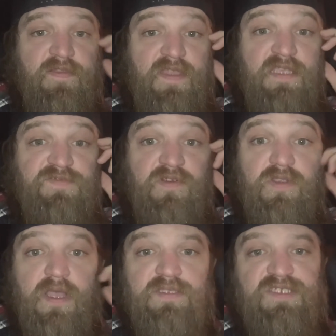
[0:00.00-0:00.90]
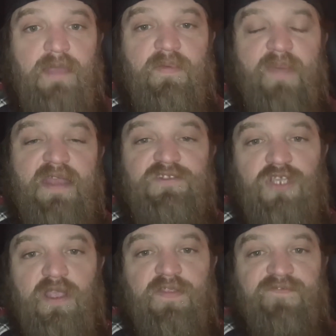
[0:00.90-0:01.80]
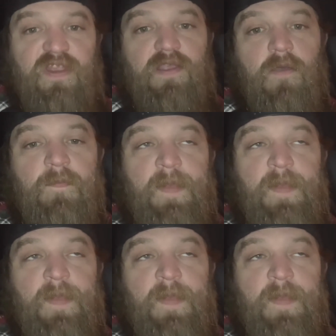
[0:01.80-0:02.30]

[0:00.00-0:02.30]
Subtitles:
Thanks for stopping by to check out the video.